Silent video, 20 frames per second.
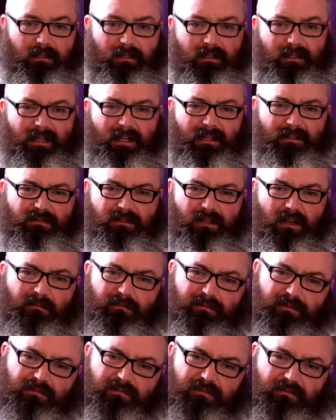Next up,
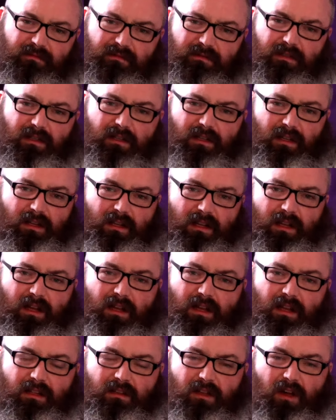
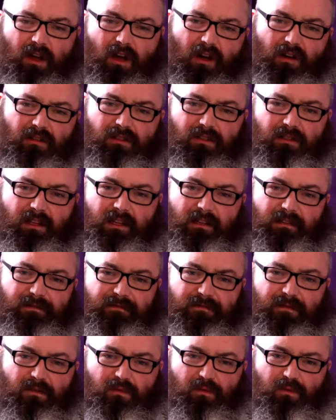The Harder They
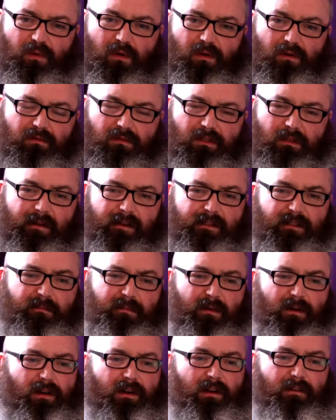Fall, directed
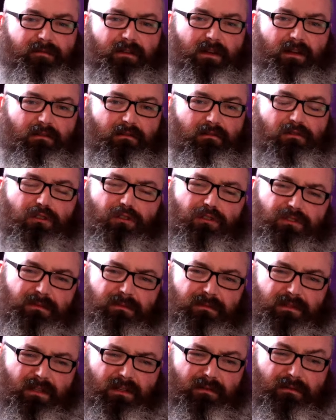by a fellow who calls
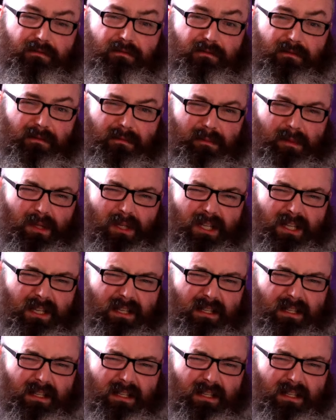himself The Bullet.